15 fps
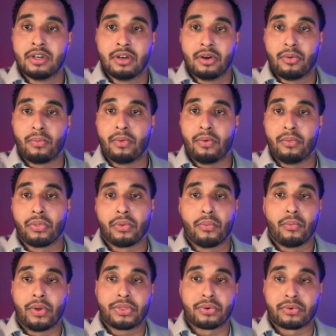on
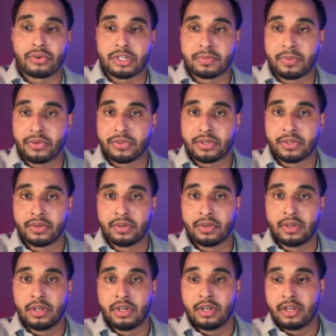what to respond.
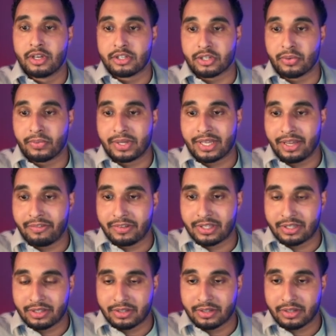So we gave it
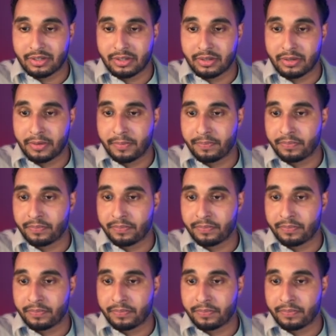the